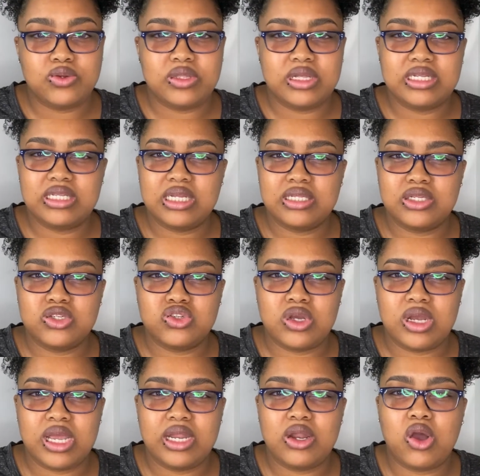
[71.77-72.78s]
they tend to
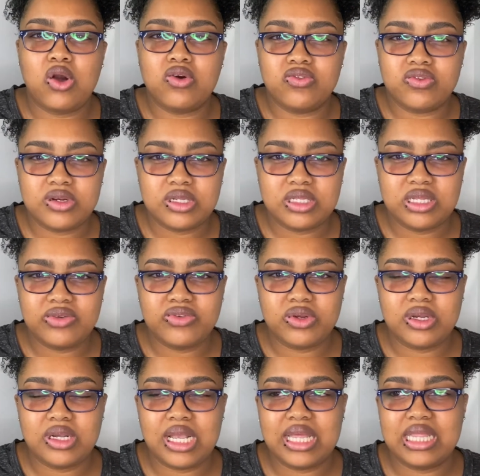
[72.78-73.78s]
try and over
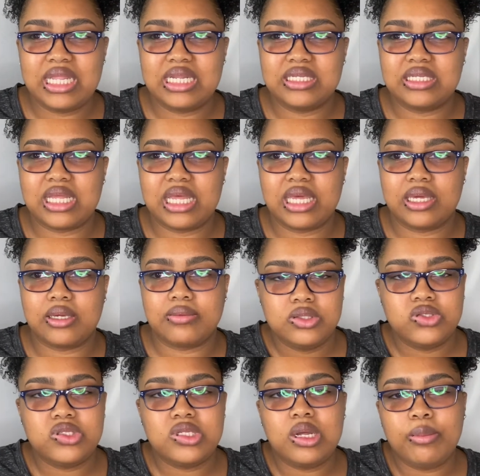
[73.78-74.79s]
deliver, and then it's like
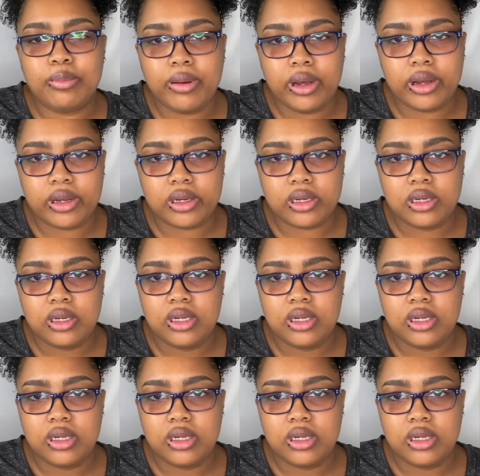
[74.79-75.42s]
subpar.